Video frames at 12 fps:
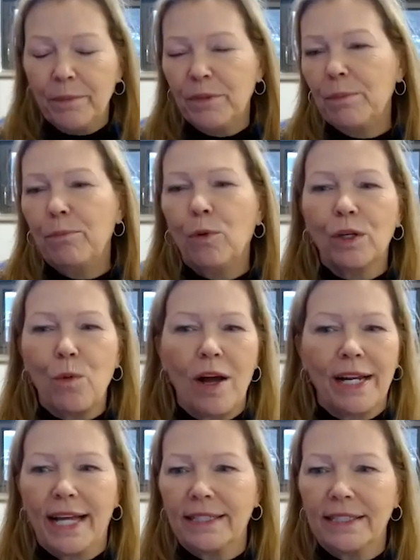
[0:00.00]
The
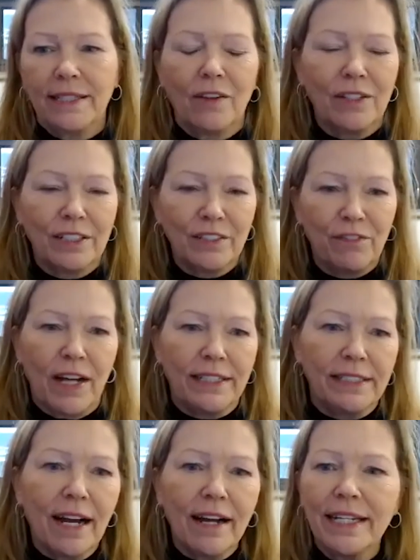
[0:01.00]
boardwalk has all this
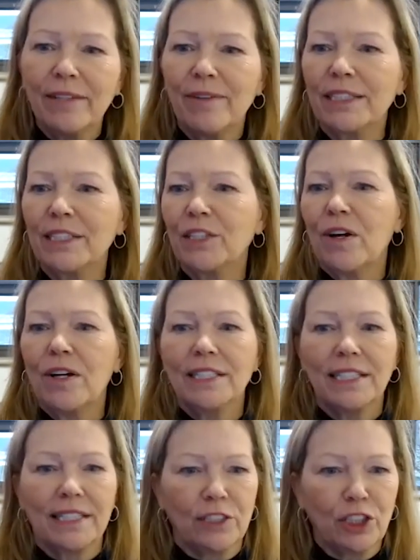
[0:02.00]
fine dining restaurants